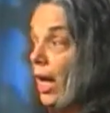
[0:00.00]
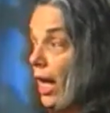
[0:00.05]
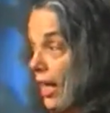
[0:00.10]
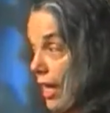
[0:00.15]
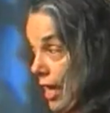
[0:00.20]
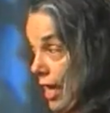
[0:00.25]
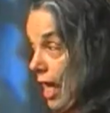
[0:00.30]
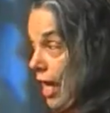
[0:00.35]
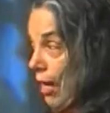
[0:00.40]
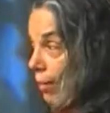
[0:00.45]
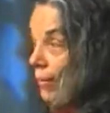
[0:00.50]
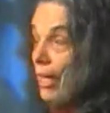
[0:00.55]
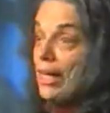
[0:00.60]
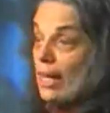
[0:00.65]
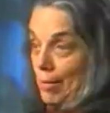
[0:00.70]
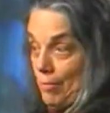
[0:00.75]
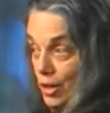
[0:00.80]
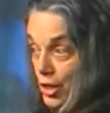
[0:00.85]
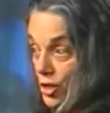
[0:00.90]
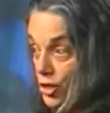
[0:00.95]
I am,
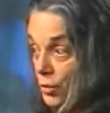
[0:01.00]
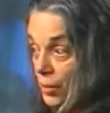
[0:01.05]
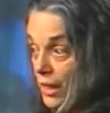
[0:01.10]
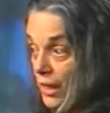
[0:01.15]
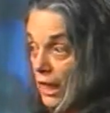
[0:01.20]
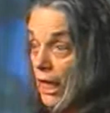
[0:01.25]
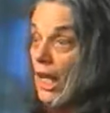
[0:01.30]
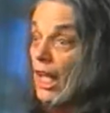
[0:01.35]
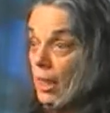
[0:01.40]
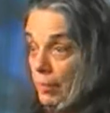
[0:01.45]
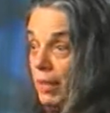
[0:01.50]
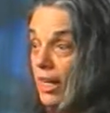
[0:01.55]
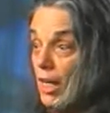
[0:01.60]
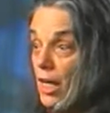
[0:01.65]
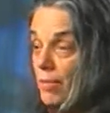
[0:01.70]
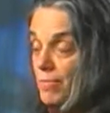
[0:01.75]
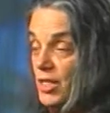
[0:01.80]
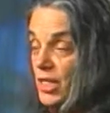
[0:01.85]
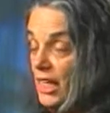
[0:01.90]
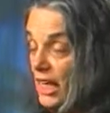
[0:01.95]
and I'm going to do it again. My
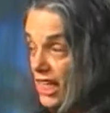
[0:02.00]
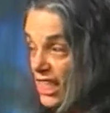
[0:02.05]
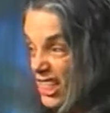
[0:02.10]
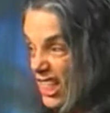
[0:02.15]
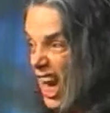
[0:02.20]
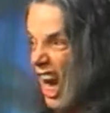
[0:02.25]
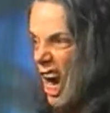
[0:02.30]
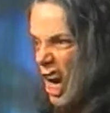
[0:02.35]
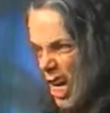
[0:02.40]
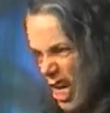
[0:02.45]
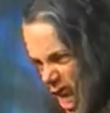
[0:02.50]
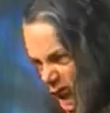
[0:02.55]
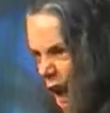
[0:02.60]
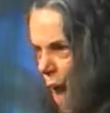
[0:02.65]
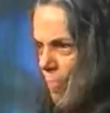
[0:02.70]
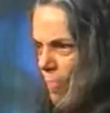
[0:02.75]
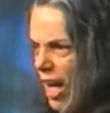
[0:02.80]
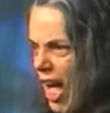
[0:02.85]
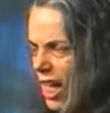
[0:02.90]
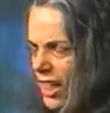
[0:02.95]
arms are getting tired.
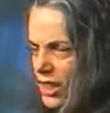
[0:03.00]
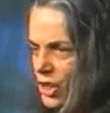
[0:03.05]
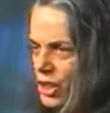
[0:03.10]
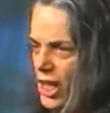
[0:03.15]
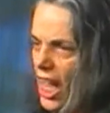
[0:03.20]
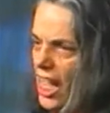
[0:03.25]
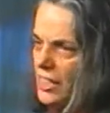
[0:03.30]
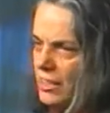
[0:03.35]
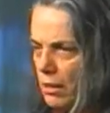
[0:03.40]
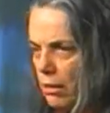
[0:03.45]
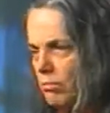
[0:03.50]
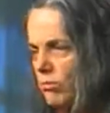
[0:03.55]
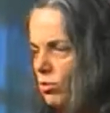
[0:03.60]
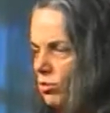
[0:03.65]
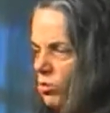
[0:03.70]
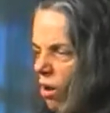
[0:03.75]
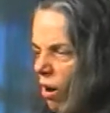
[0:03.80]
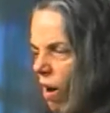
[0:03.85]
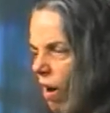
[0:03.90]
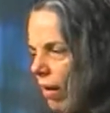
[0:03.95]
Apologize. I'm
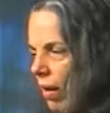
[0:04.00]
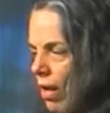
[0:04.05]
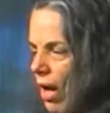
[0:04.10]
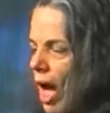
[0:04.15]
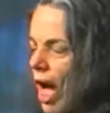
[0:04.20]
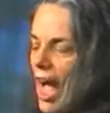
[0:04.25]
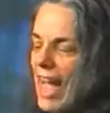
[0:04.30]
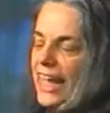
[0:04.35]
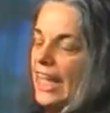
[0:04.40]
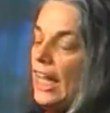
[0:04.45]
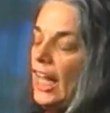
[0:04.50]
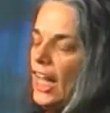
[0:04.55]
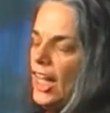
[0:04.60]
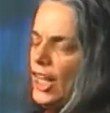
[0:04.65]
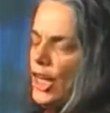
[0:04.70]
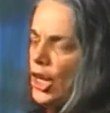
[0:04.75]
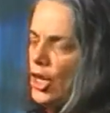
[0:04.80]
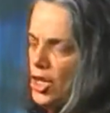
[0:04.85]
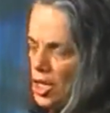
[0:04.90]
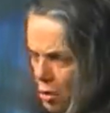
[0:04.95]
sorry. I
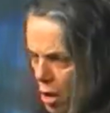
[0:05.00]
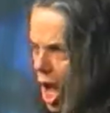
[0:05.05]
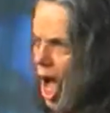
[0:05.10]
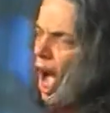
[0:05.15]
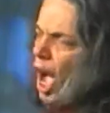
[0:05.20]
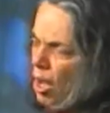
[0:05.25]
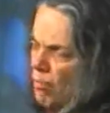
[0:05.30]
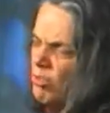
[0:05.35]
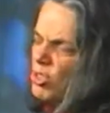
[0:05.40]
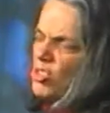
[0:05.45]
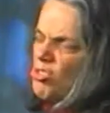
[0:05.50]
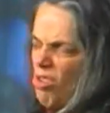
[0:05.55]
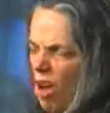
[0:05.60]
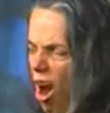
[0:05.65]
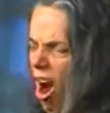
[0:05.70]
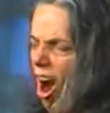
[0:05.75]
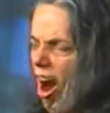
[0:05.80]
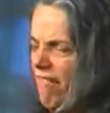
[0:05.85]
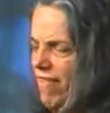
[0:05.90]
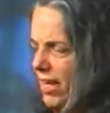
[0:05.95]
can't hear you. I'm
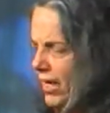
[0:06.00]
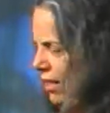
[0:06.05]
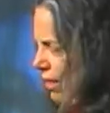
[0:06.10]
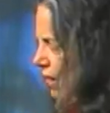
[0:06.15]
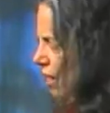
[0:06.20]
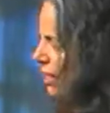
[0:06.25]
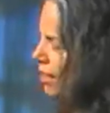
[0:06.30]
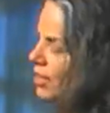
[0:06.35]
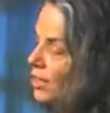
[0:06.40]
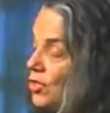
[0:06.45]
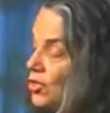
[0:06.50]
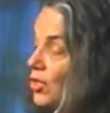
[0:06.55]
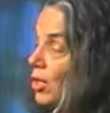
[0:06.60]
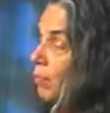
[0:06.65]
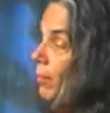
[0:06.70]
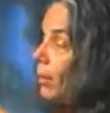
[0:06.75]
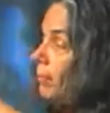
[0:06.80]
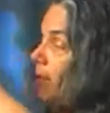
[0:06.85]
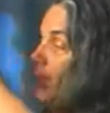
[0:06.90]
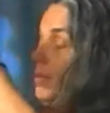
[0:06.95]
sorry." So
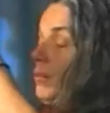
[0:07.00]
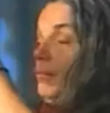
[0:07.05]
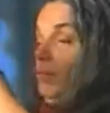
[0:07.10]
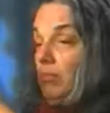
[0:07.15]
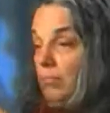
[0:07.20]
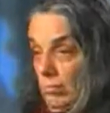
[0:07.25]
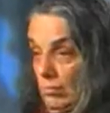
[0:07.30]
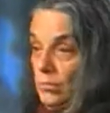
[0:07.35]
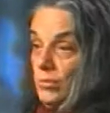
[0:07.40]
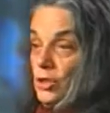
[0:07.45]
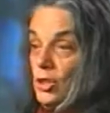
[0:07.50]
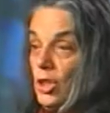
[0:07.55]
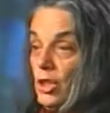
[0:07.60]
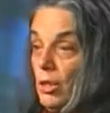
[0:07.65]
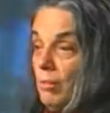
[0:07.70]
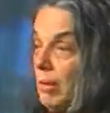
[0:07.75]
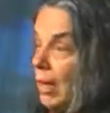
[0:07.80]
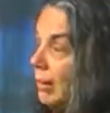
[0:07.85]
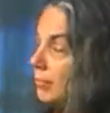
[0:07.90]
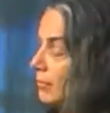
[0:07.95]
my brother
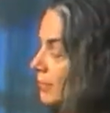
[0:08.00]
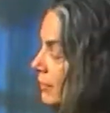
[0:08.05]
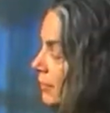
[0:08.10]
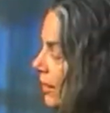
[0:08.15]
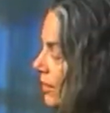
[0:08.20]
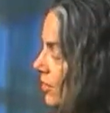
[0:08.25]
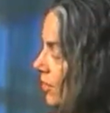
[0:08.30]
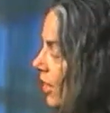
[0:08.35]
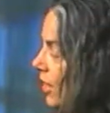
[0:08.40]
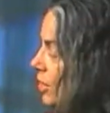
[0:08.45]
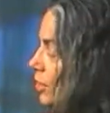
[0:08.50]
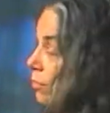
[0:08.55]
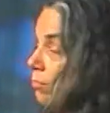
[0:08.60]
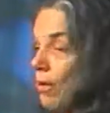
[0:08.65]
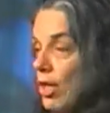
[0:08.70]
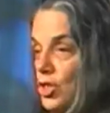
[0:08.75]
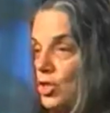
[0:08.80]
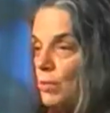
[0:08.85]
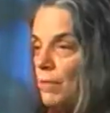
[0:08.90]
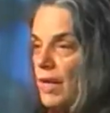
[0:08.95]
turned him up and started to
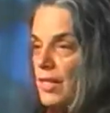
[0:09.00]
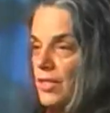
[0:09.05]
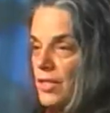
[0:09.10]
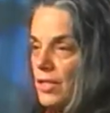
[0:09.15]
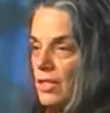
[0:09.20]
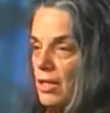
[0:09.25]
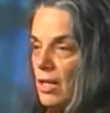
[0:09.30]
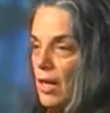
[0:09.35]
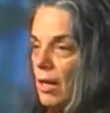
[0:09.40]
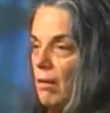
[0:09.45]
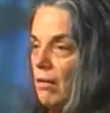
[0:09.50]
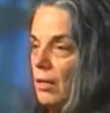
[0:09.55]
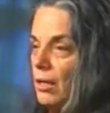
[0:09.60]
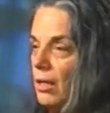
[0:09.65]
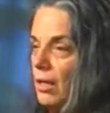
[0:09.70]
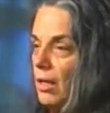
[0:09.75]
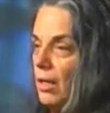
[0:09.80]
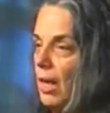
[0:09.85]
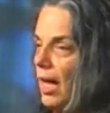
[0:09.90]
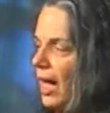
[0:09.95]
brush away the snow.
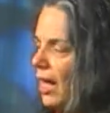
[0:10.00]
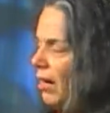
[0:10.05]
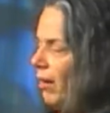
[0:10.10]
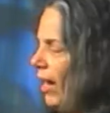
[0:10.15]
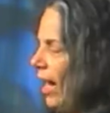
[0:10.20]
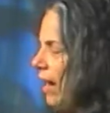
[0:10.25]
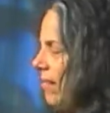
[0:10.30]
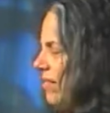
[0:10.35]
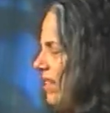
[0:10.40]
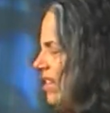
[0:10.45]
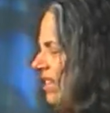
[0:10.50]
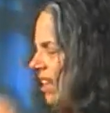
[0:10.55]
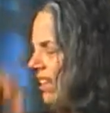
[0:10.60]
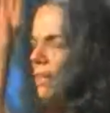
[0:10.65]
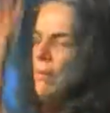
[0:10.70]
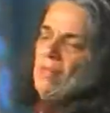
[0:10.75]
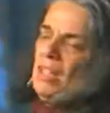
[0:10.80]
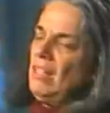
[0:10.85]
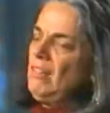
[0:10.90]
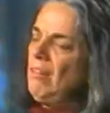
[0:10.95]
And oh, Henry said,
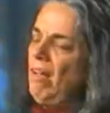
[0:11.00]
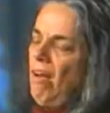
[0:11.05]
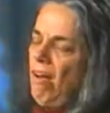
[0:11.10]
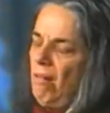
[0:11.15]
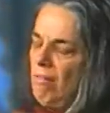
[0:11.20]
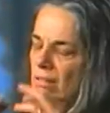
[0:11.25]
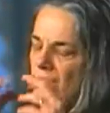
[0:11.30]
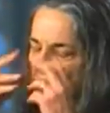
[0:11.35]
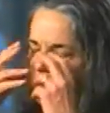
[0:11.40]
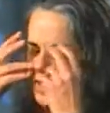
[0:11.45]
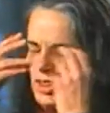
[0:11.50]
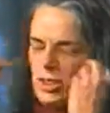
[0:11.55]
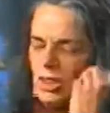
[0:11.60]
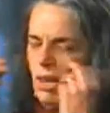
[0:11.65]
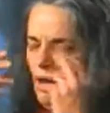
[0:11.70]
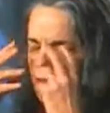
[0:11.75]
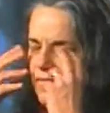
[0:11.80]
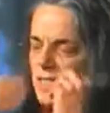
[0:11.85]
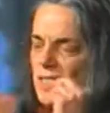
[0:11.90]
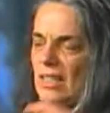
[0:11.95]
"Leave me alone." He
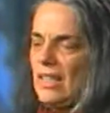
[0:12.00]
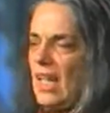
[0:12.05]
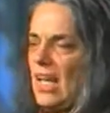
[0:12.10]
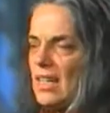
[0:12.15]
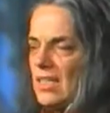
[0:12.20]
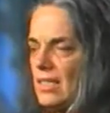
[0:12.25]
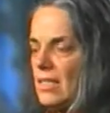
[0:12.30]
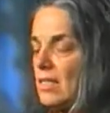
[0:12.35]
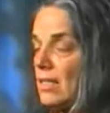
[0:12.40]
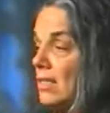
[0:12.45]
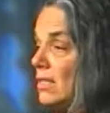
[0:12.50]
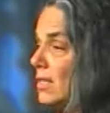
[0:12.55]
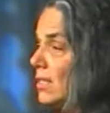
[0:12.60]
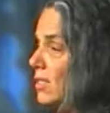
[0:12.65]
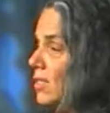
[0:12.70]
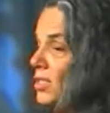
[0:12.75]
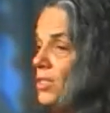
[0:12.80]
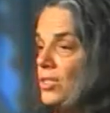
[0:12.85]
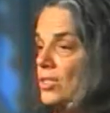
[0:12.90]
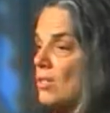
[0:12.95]
took off his glasses and he
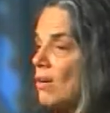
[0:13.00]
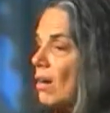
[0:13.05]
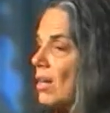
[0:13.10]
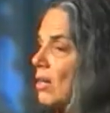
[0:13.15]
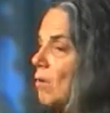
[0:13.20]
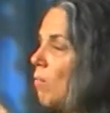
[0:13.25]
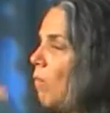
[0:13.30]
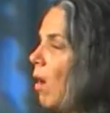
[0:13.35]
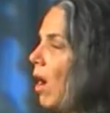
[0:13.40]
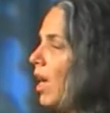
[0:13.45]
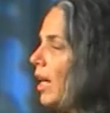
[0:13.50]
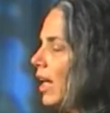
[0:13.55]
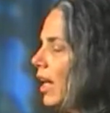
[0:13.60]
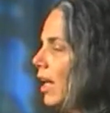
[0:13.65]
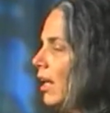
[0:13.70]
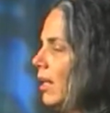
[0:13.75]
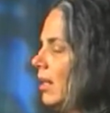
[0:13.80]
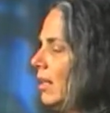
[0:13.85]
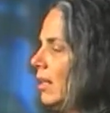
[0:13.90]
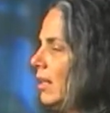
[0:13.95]
just started walking.